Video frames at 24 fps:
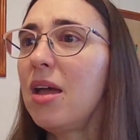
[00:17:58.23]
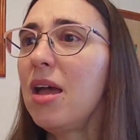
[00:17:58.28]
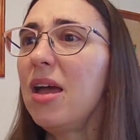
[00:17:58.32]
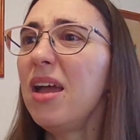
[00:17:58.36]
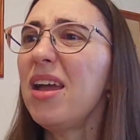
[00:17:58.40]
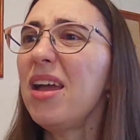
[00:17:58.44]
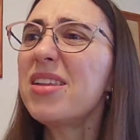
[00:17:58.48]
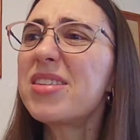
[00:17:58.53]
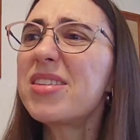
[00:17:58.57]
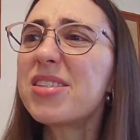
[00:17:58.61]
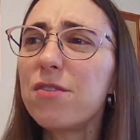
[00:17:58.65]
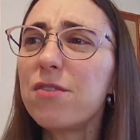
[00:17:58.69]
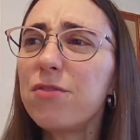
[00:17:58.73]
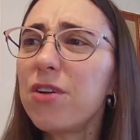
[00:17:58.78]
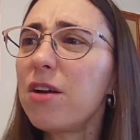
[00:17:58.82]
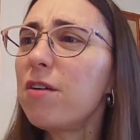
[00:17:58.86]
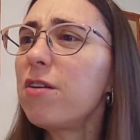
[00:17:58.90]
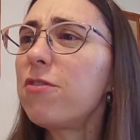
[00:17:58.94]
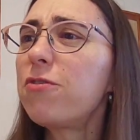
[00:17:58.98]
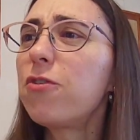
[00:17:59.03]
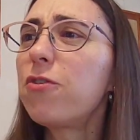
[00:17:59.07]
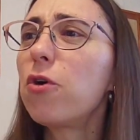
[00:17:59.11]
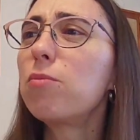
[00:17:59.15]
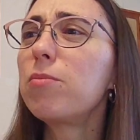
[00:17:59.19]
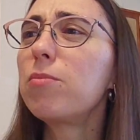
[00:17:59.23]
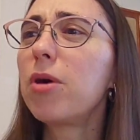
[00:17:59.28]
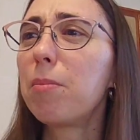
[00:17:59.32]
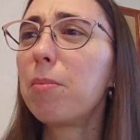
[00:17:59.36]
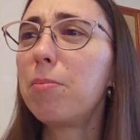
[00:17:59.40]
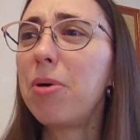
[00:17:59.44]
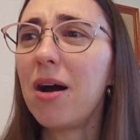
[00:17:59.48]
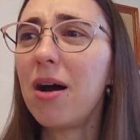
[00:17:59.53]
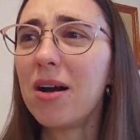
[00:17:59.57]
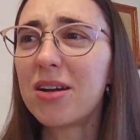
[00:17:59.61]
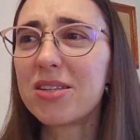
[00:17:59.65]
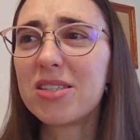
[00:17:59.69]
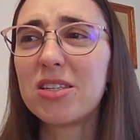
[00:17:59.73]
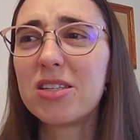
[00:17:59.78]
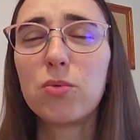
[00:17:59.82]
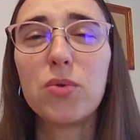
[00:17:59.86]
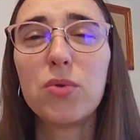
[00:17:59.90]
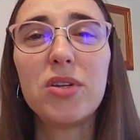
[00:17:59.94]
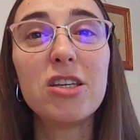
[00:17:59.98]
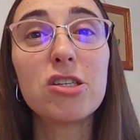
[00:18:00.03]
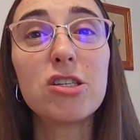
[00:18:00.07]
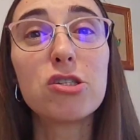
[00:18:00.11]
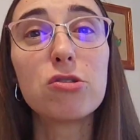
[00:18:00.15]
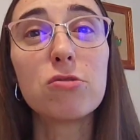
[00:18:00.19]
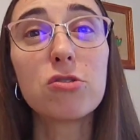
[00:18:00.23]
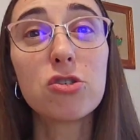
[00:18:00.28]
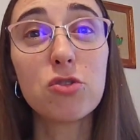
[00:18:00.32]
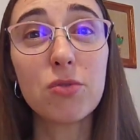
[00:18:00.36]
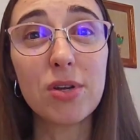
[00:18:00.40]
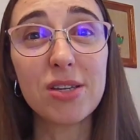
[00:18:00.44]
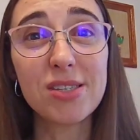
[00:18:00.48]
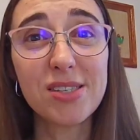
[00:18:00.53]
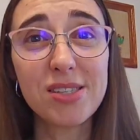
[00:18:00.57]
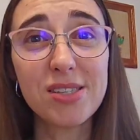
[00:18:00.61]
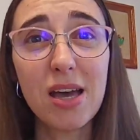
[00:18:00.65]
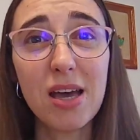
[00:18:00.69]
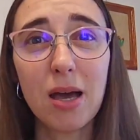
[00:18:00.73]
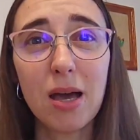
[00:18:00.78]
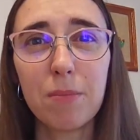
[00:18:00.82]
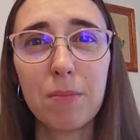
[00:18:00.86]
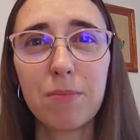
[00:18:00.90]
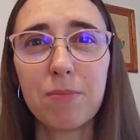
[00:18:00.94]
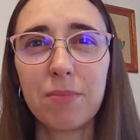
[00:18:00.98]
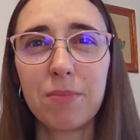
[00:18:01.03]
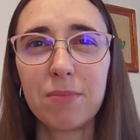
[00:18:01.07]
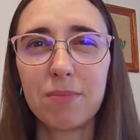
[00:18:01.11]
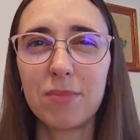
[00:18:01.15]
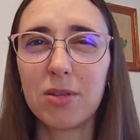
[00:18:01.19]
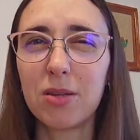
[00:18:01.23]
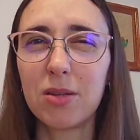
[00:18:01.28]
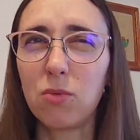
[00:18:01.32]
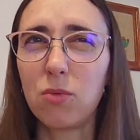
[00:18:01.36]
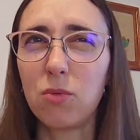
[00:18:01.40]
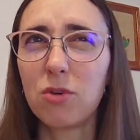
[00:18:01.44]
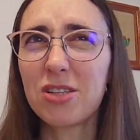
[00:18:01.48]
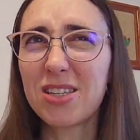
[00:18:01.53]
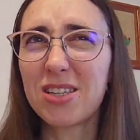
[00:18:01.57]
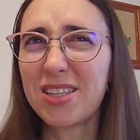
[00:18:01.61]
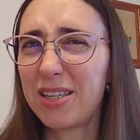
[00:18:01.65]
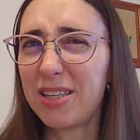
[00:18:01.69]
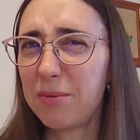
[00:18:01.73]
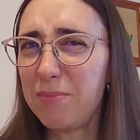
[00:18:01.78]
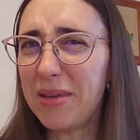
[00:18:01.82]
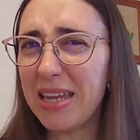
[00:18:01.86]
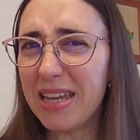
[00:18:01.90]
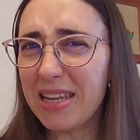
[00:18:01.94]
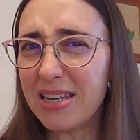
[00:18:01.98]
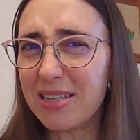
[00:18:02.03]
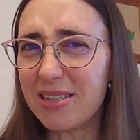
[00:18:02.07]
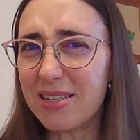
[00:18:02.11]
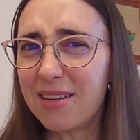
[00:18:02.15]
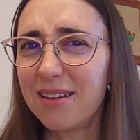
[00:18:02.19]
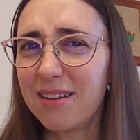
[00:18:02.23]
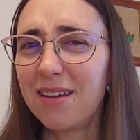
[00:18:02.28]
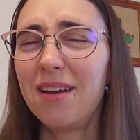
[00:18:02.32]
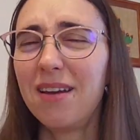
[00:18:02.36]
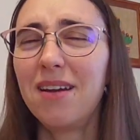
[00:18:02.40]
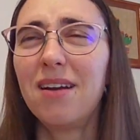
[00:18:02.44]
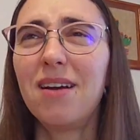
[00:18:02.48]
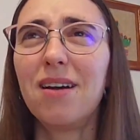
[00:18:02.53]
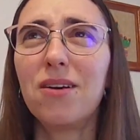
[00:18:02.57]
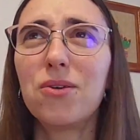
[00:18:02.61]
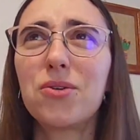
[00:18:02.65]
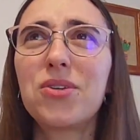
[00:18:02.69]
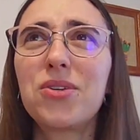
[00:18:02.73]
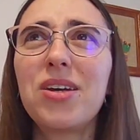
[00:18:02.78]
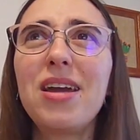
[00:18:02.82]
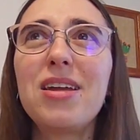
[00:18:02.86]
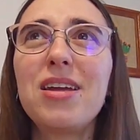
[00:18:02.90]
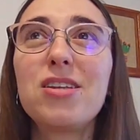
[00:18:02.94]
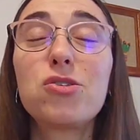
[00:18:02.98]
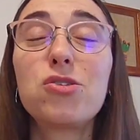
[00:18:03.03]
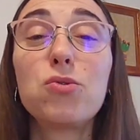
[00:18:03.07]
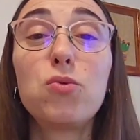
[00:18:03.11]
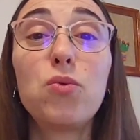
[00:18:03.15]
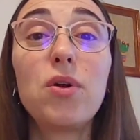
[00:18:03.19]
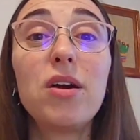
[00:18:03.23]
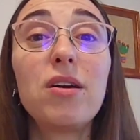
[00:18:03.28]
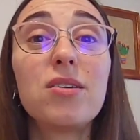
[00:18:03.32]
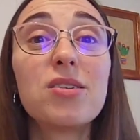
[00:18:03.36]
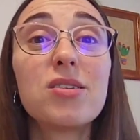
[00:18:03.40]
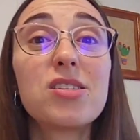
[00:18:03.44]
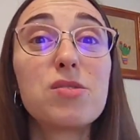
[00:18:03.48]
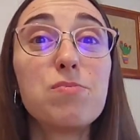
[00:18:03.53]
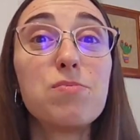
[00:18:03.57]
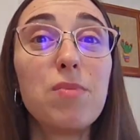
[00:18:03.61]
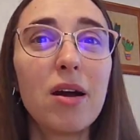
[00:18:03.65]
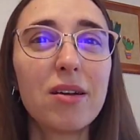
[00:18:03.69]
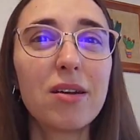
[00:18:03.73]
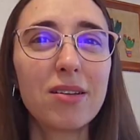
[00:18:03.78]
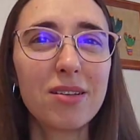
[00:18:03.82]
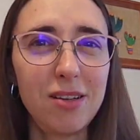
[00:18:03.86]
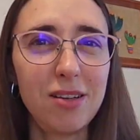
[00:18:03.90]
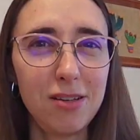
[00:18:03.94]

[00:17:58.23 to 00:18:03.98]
It's a very formal party. We need to dress up. What does it mean? Okay, to wear smart